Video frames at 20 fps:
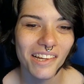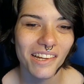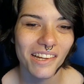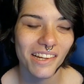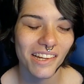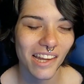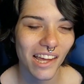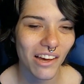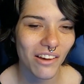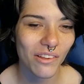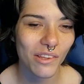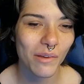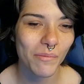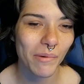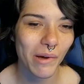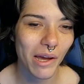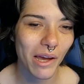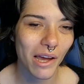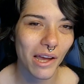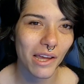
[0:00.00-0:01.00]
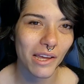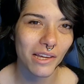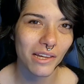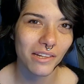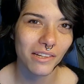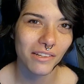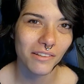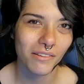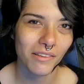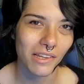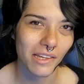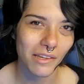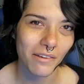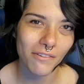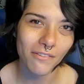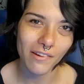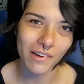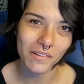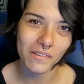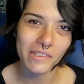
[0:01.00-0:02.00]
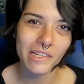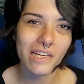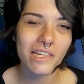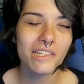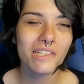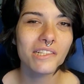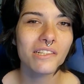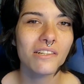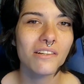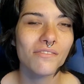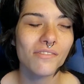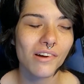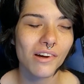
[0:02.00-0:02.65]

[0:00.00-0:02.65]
Now that my foundation of